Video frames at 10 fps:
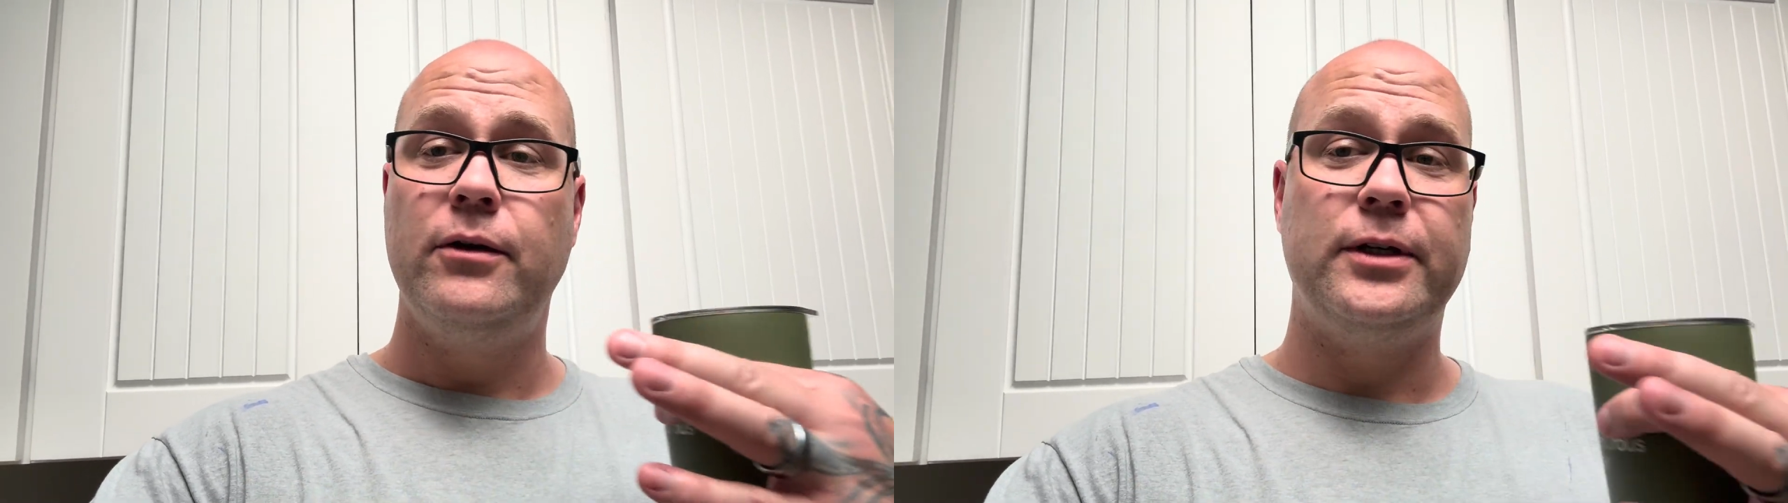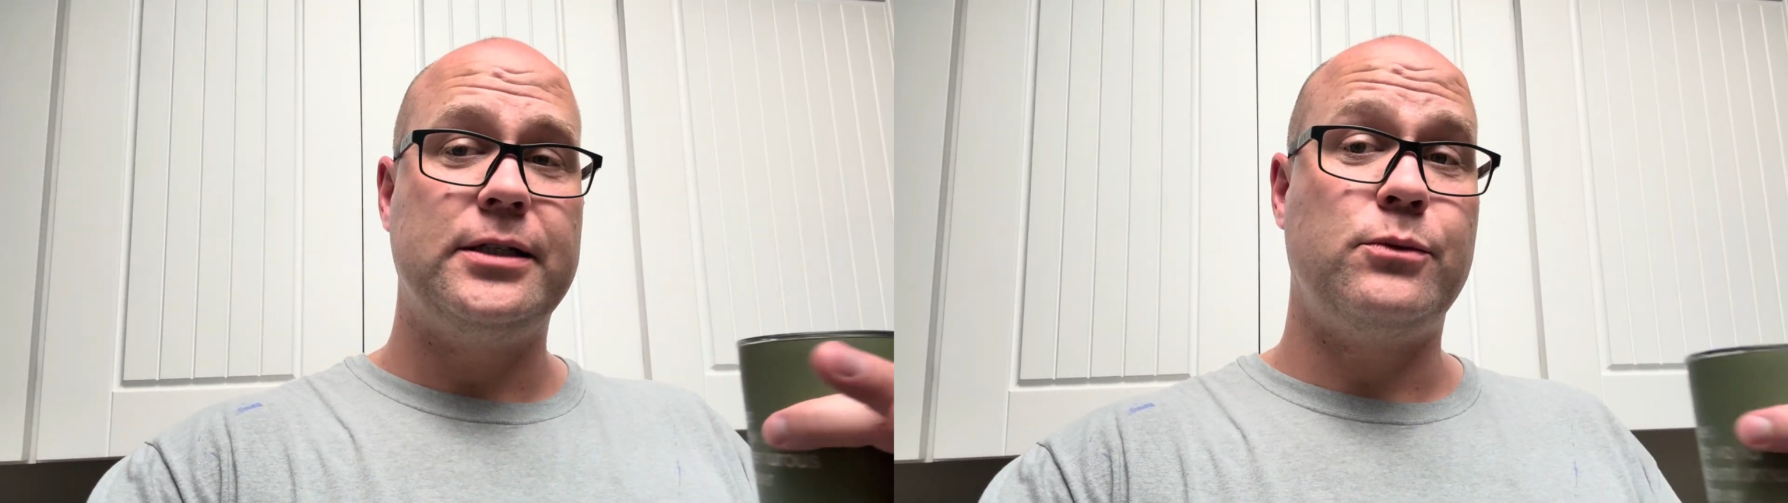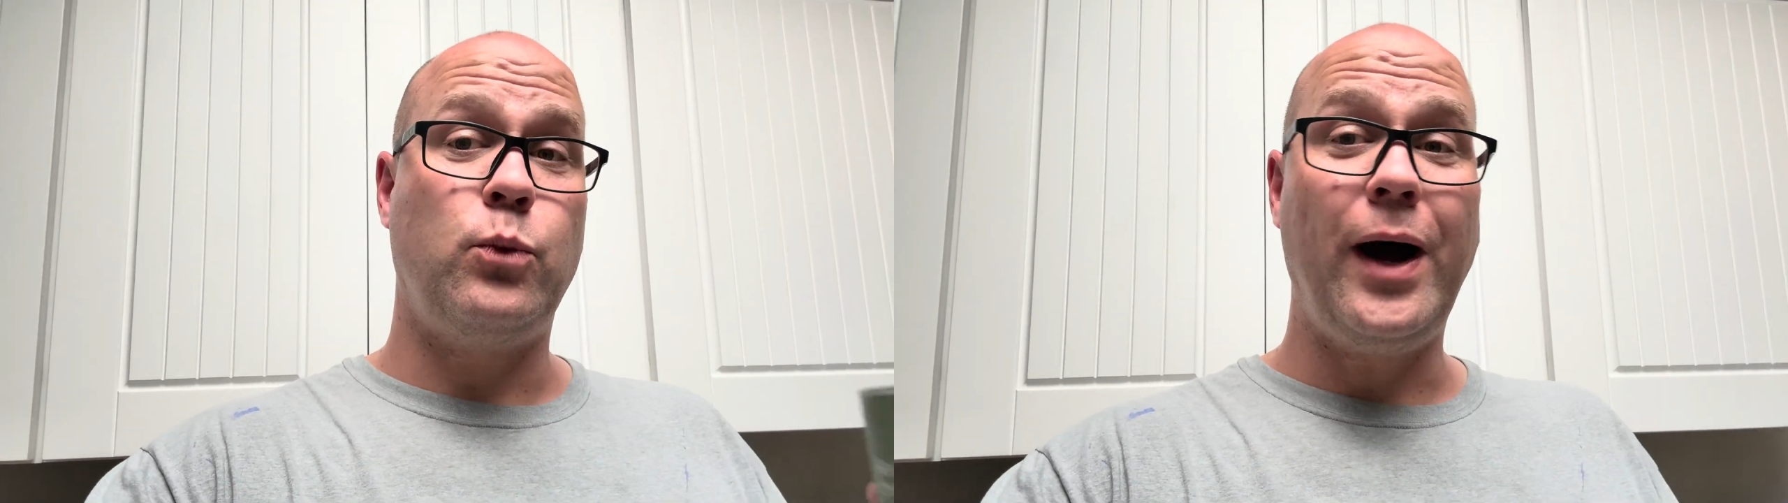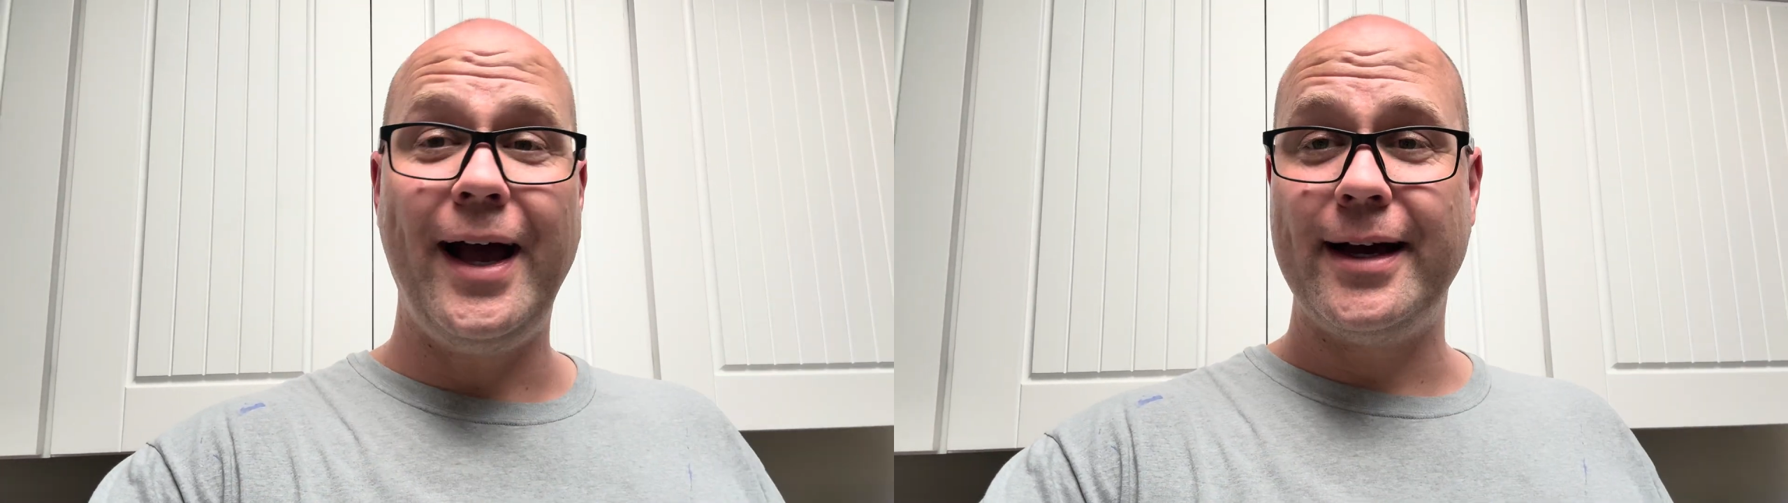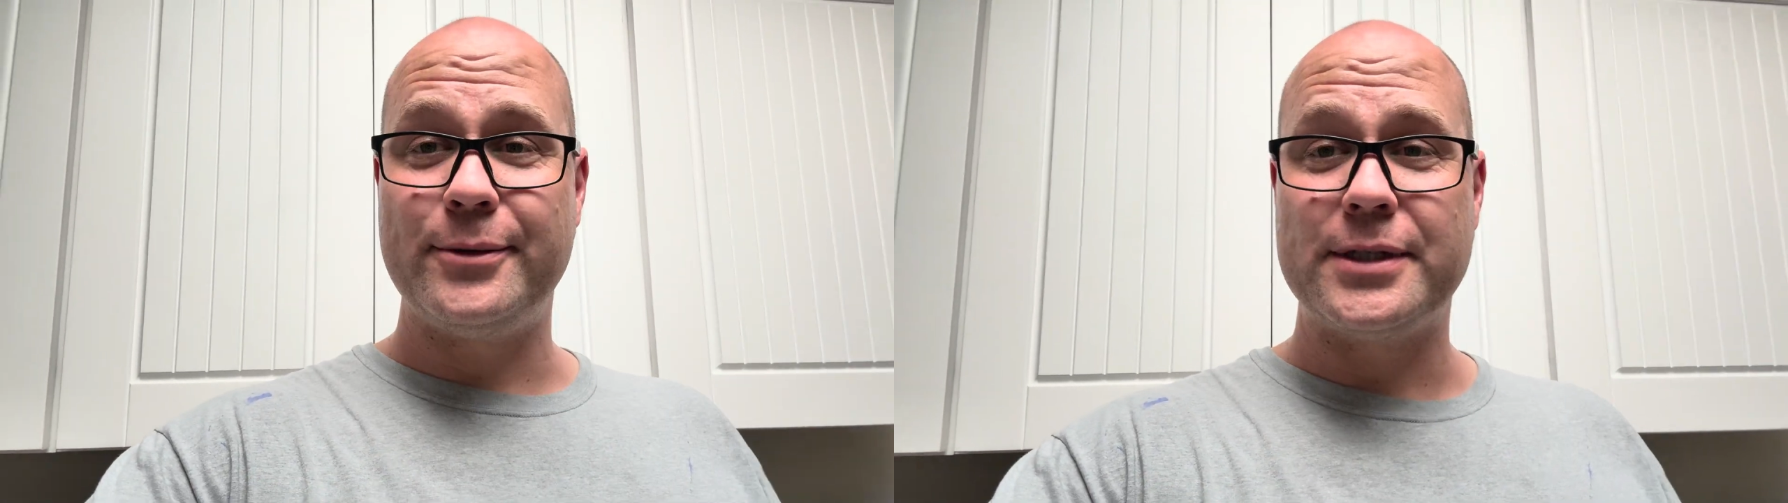which is
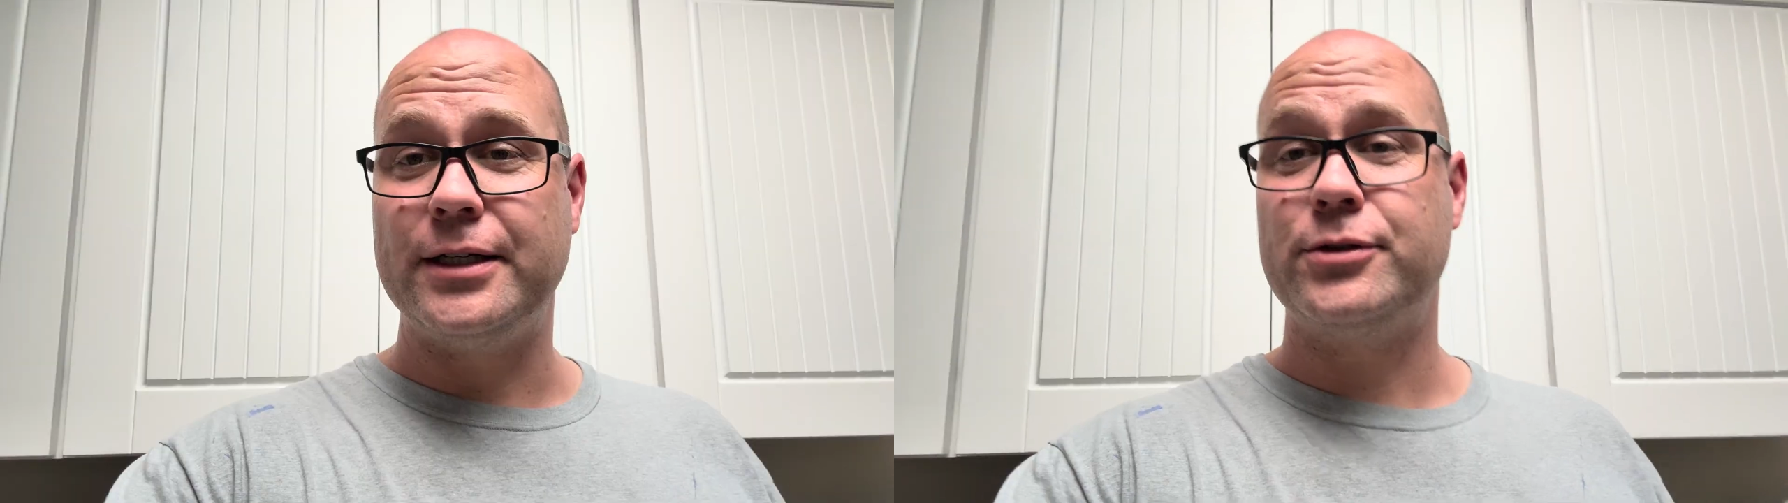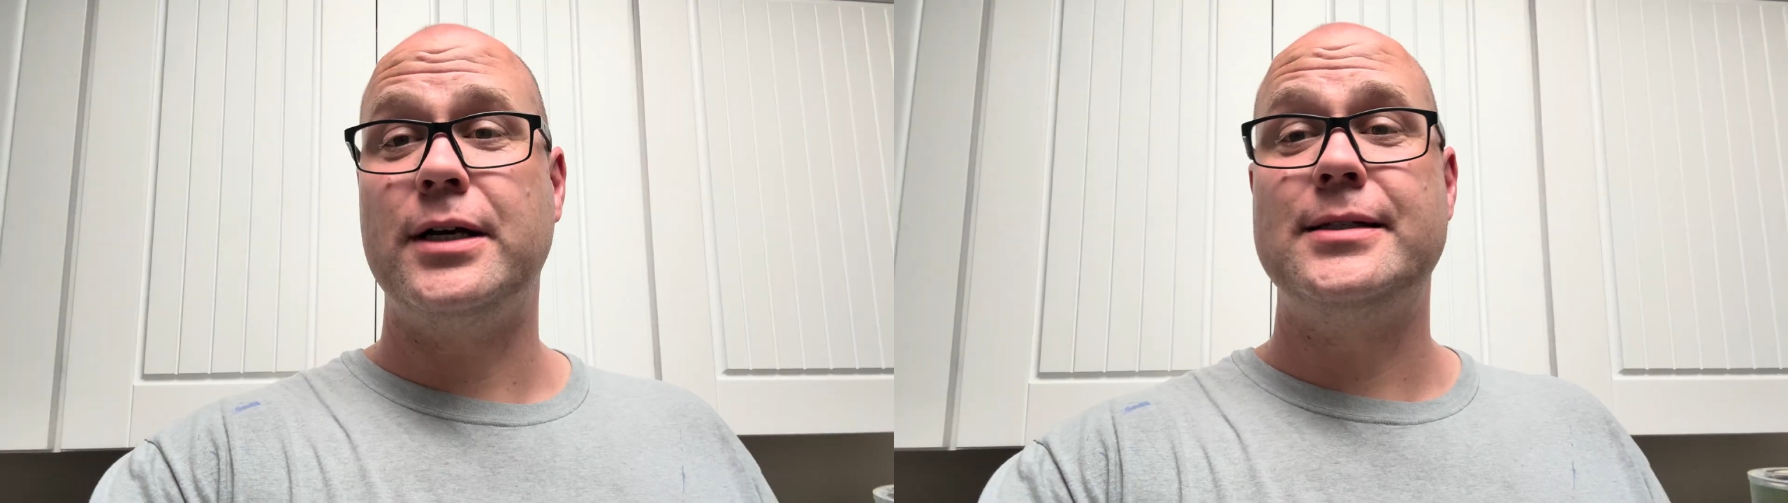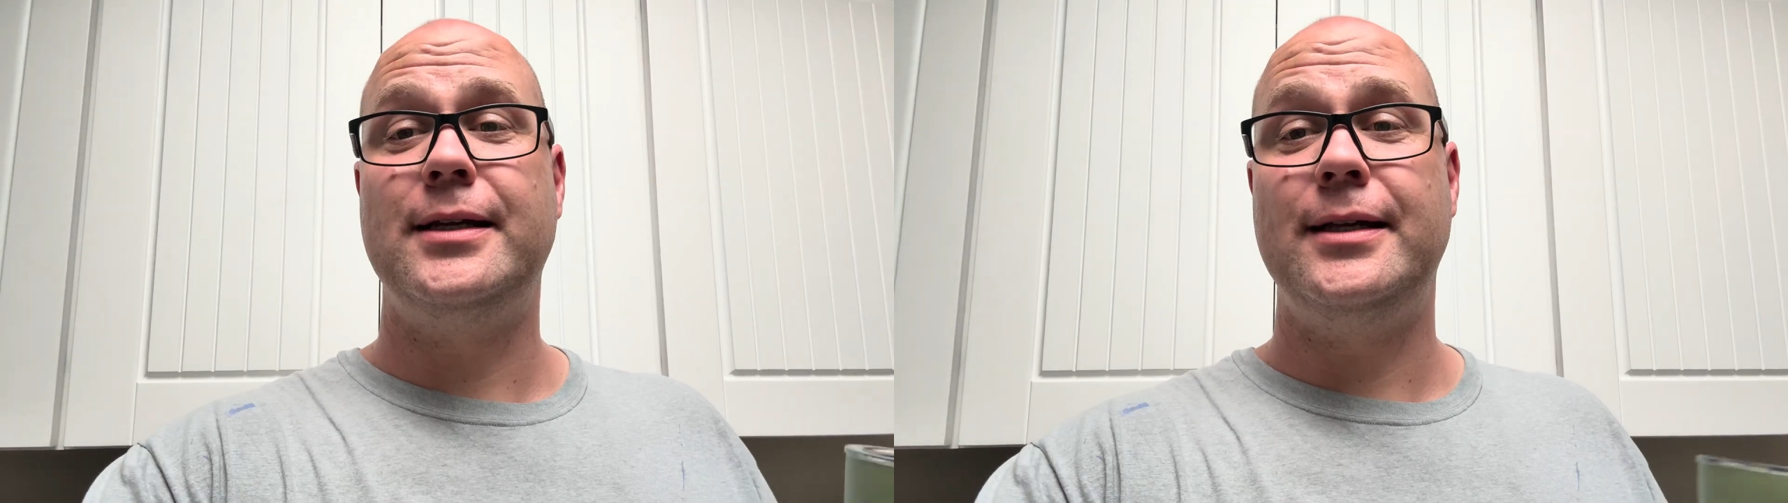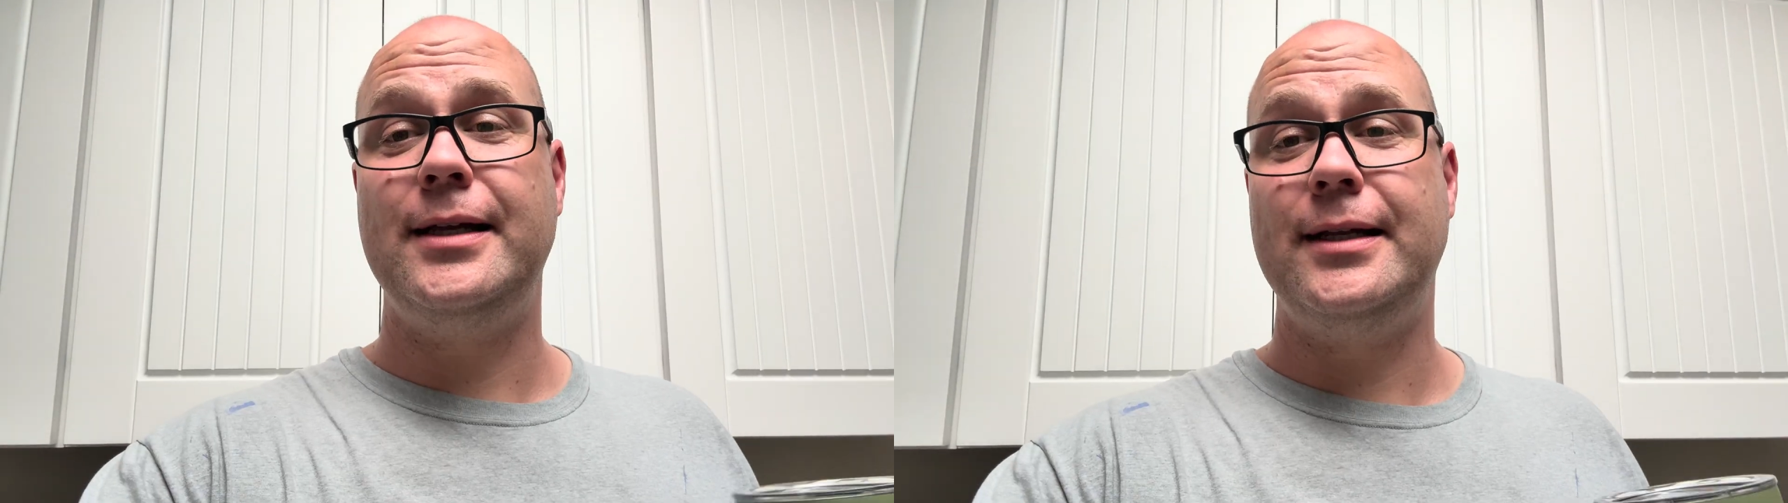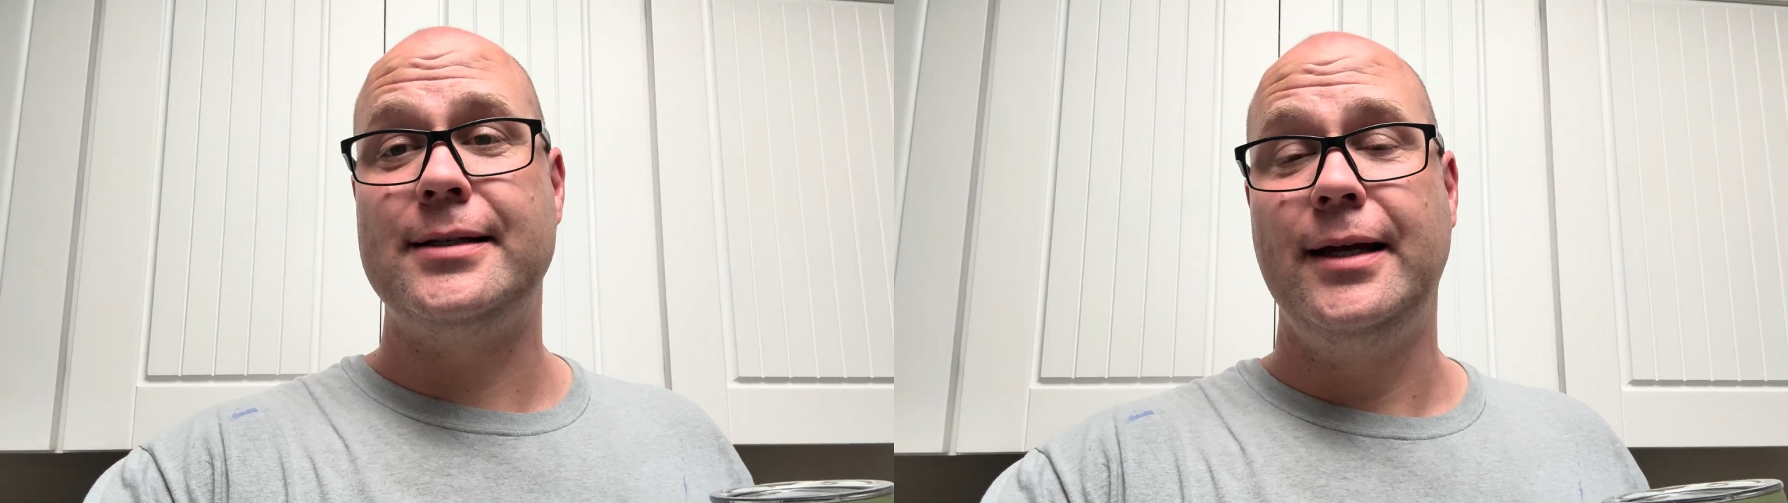why I was interested in
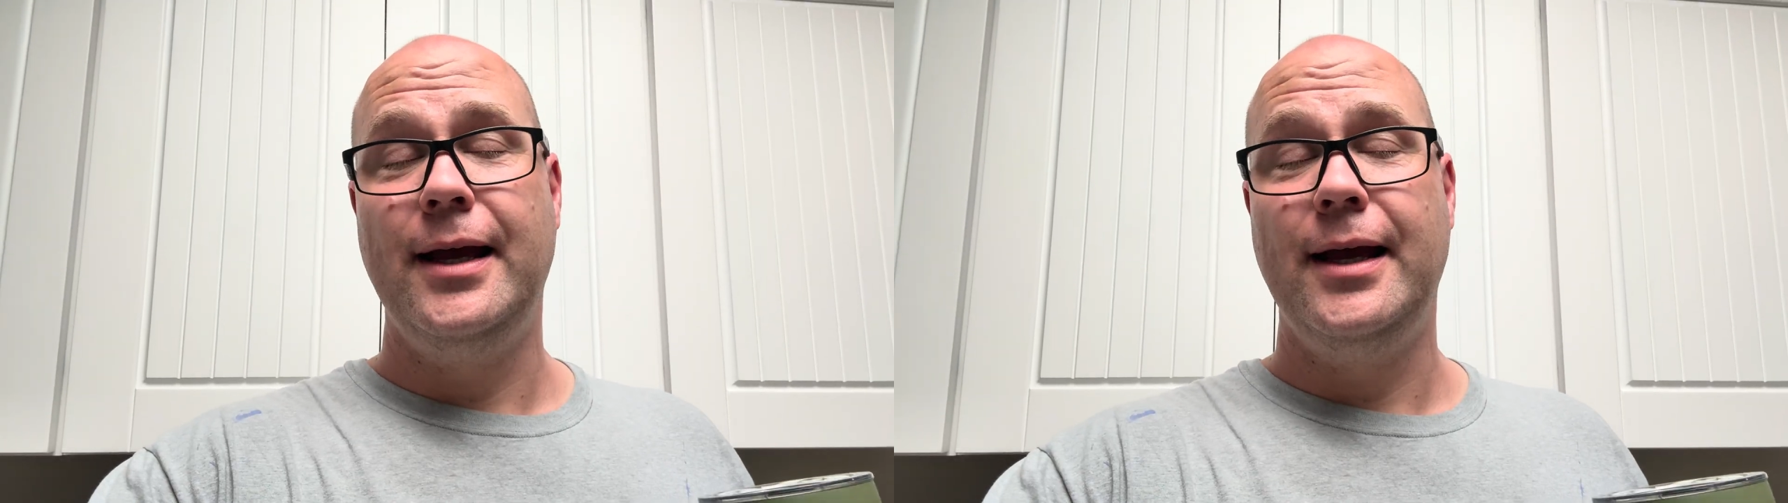it.